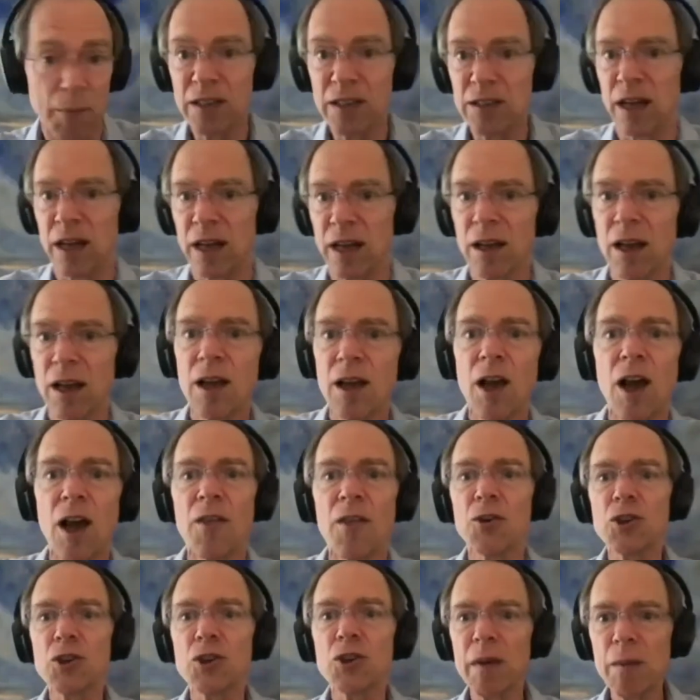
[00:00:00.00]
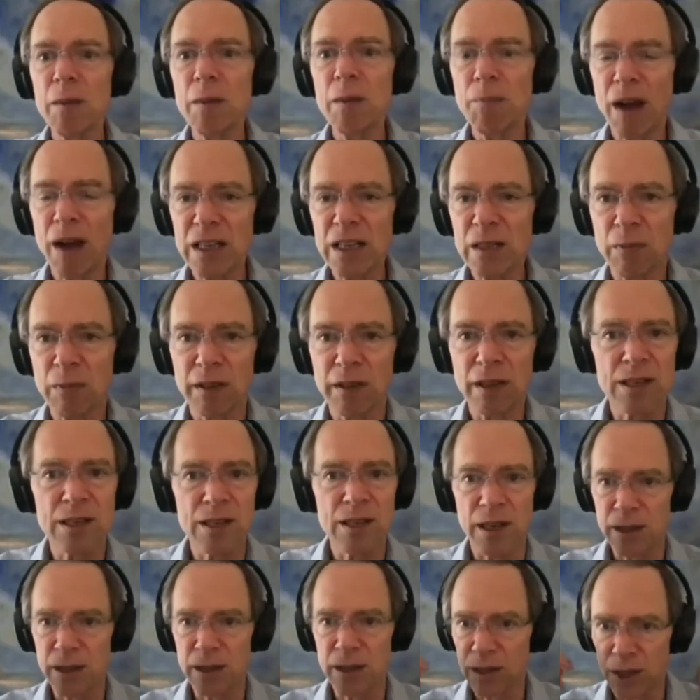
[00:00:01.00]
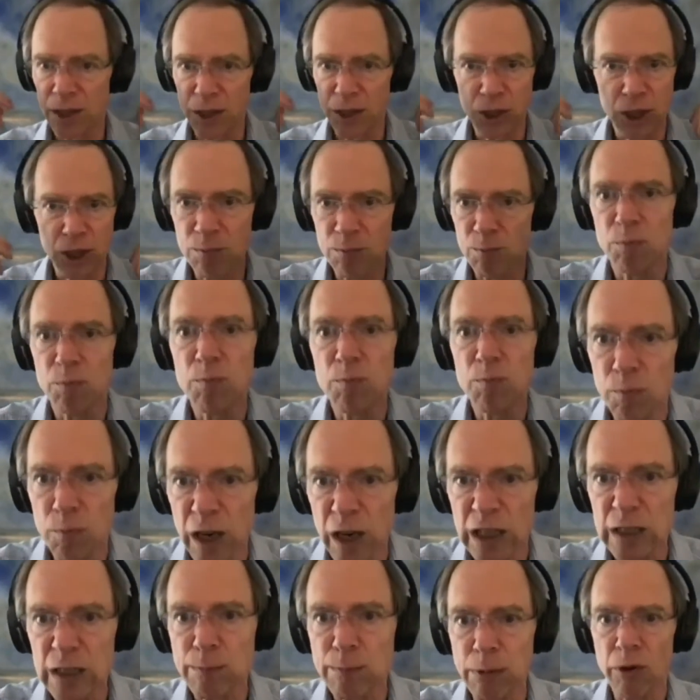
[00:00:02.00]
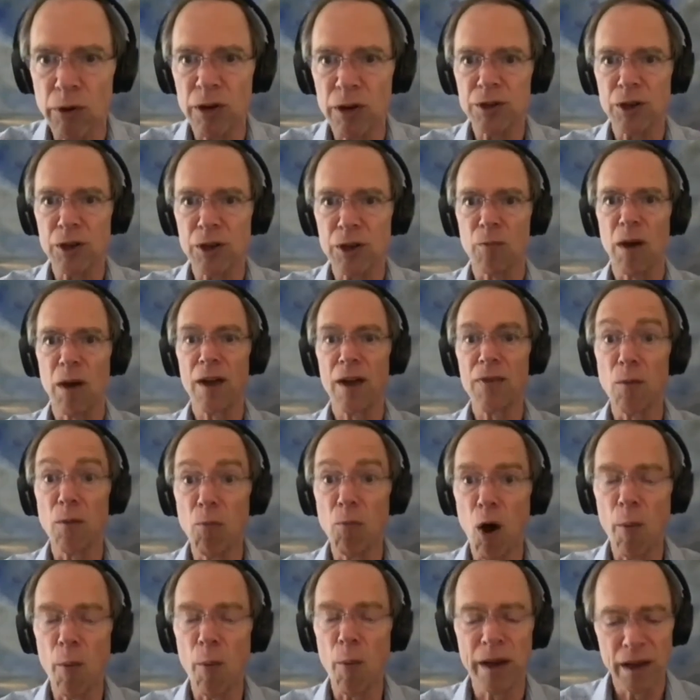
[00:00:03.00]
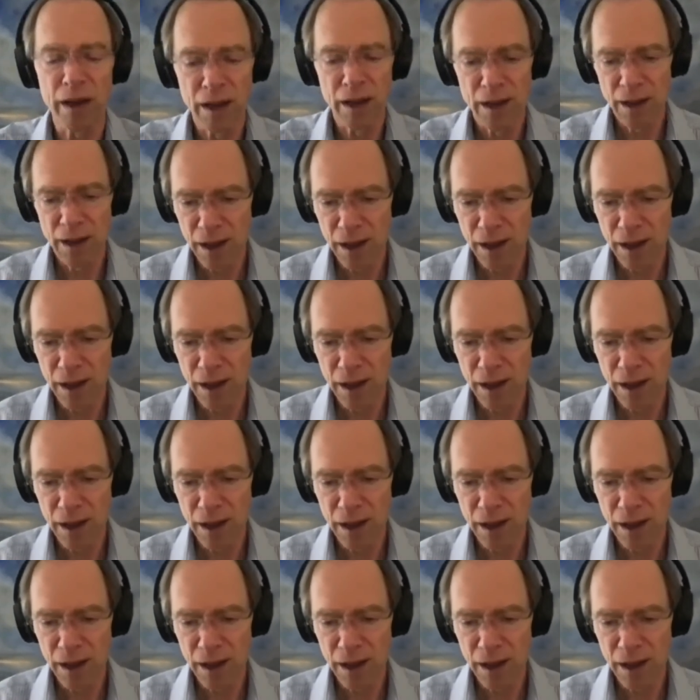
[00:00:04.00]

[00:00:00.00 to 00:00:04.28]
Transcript: I mean, it's like, there's so many possibilities that, that just explode into your mind the moment.